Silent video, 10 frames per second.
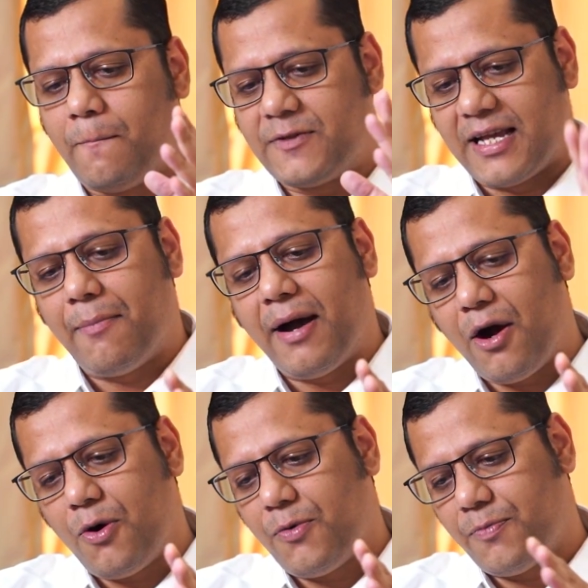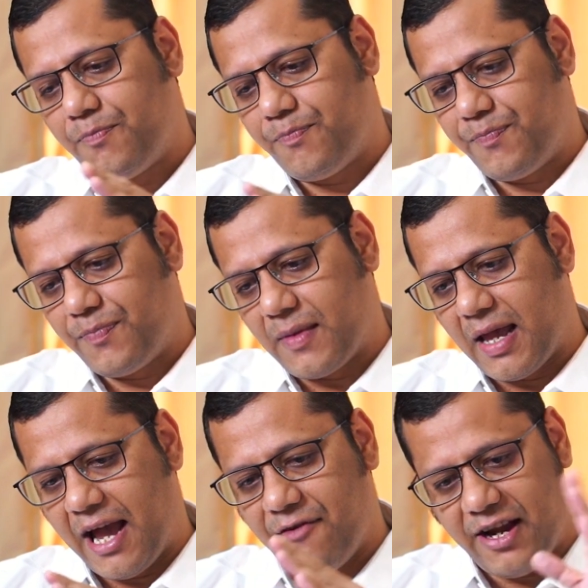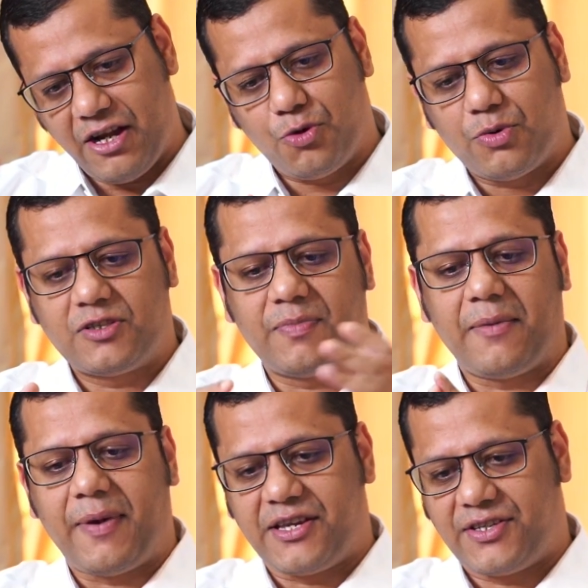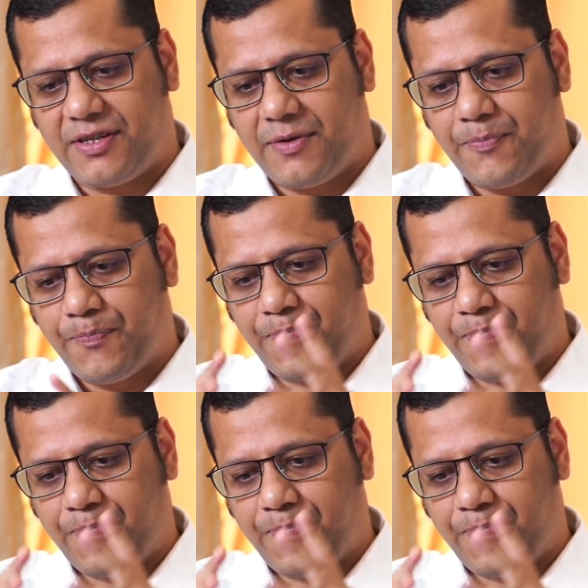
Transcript: somehow I went towards my passion.